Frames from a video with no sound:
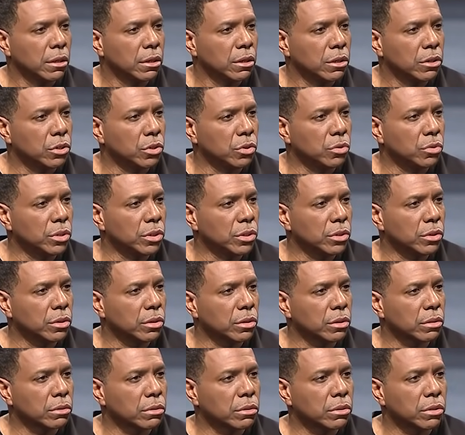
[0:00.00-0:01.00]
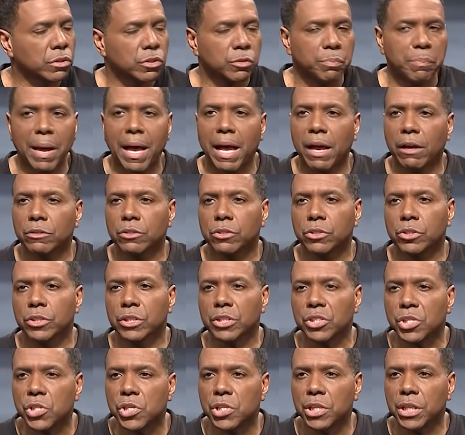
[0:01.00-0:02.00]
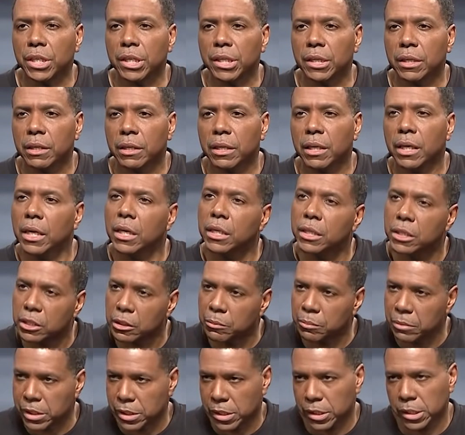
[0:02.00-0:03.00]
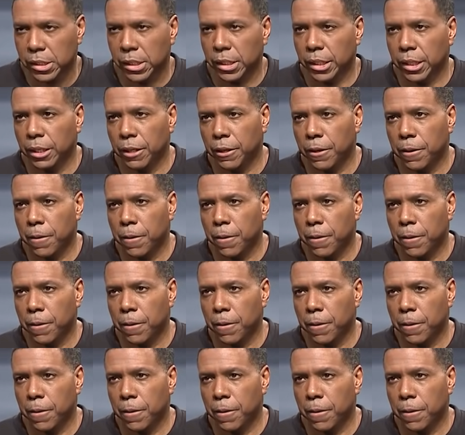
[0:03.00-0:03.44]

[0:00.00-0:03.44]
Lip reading: you and your spouse should see, intimacy.